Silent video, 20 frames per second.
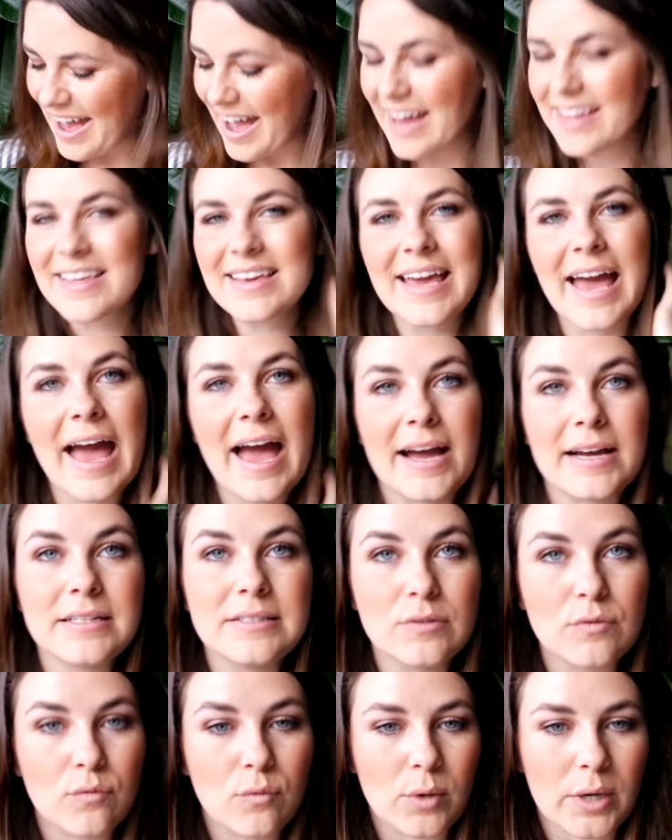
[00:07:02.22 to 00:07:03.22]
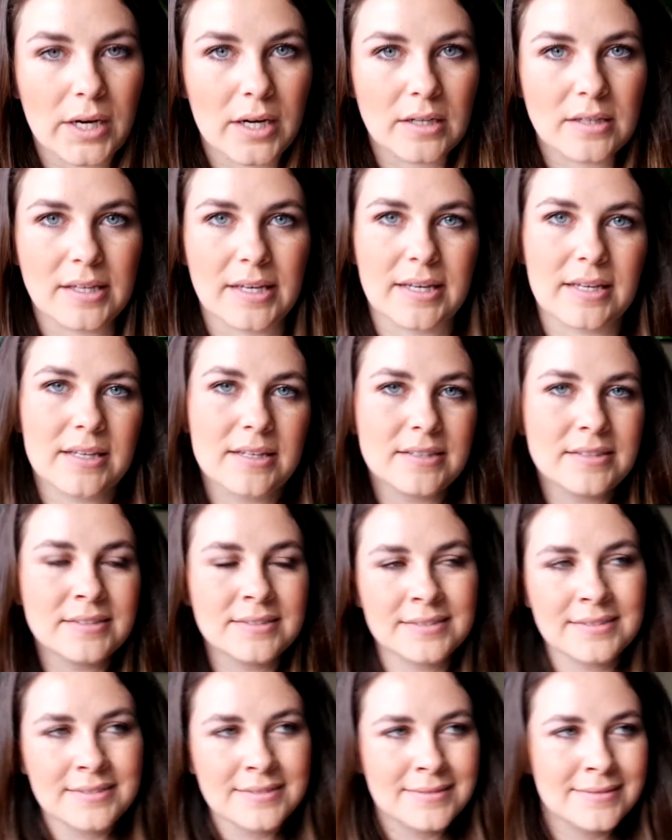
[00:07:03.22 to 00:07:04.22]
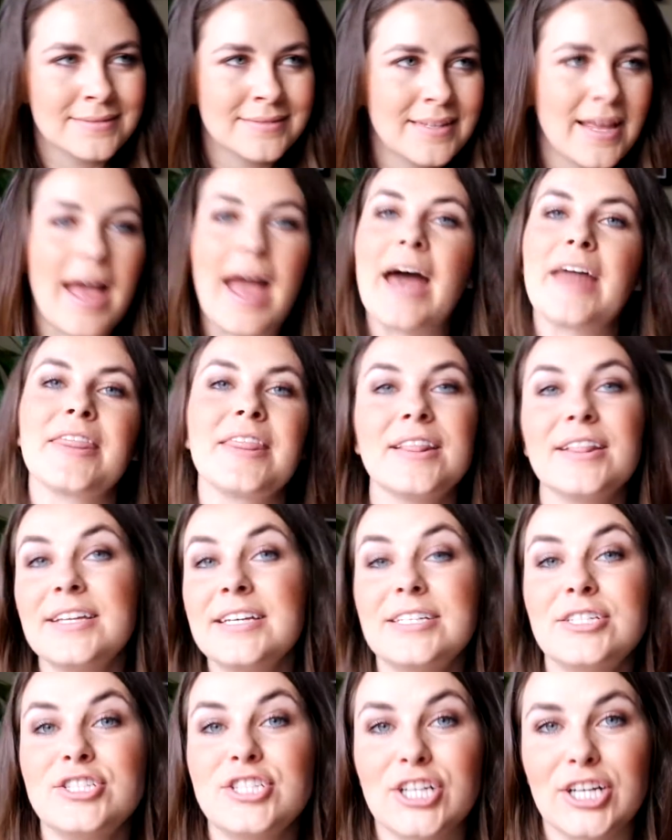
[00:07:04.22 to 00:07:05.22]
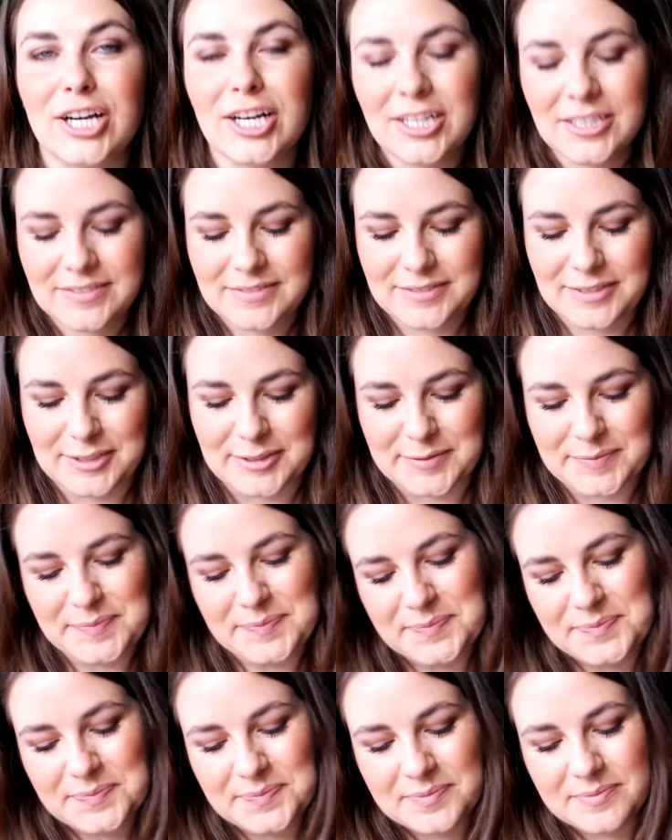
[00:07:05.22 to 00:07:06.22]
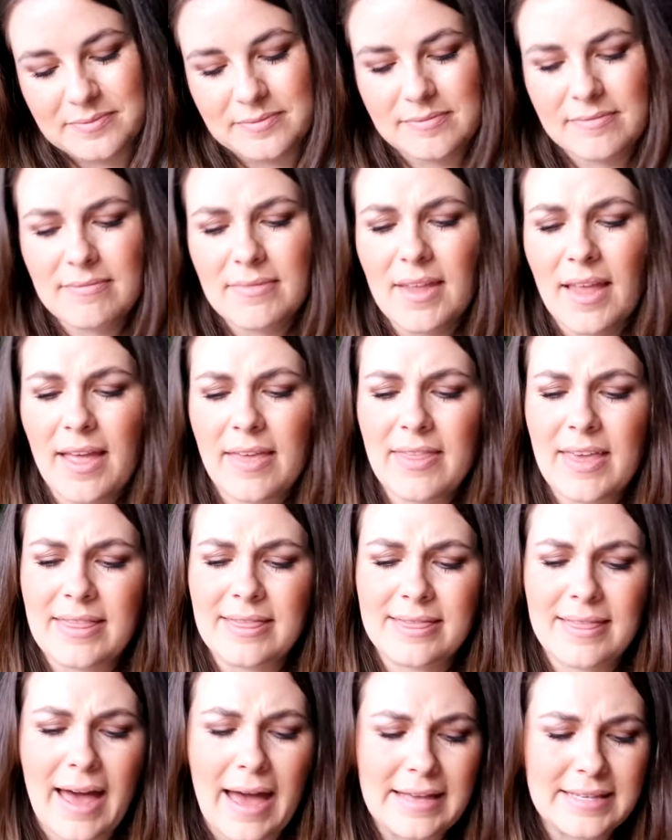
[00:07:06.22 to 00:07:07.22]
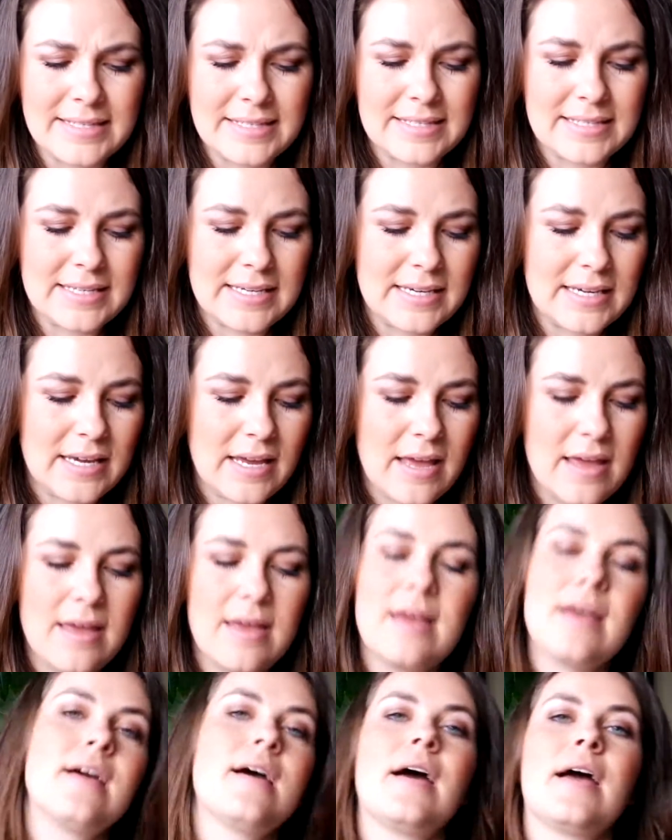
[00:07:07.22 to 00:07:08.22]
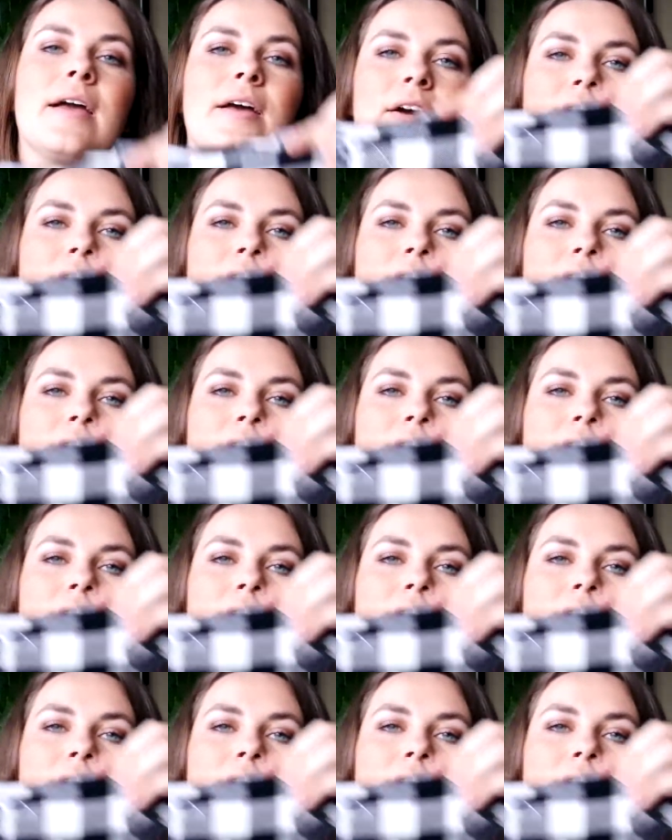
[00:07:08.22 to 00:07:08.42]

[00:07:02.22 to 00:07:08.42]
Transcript: I like active wear, like athleisure, you know. And then lastly, I